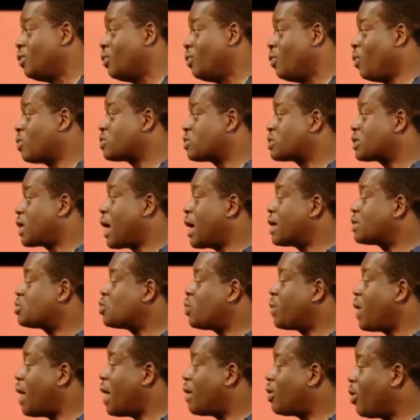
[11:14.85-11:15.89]
was tied to
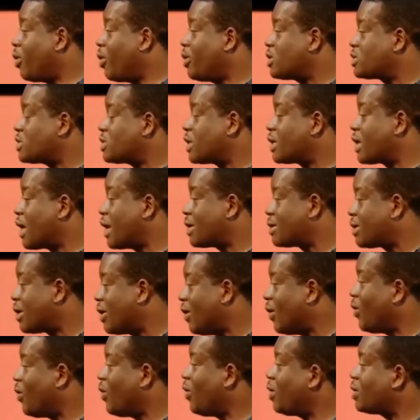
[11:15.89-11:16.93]
the anointing that
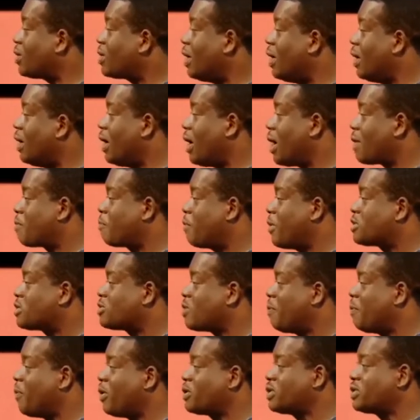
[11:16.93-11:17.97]
God had placed
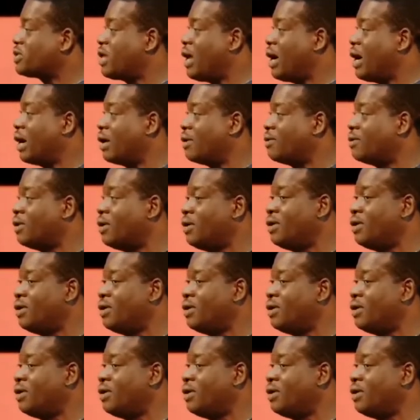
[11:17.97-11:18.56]
upon his life.